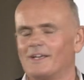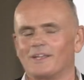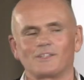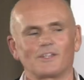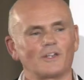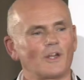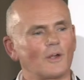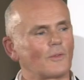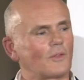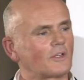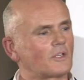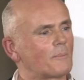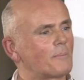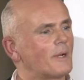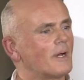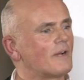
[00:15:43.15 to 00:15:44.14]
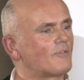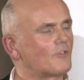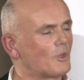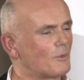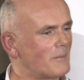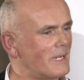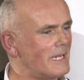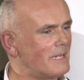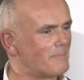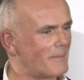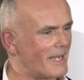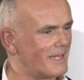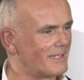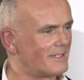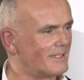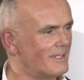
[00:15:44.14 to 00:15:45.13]
to know that a perfume he
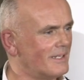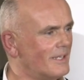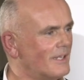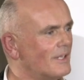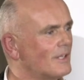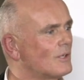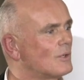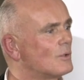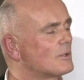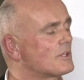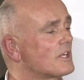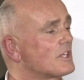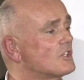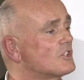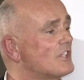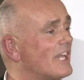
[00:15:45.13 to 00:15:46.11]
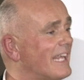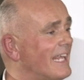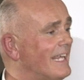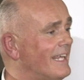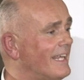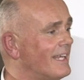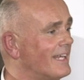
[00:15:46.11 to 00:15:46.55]
made called Jicky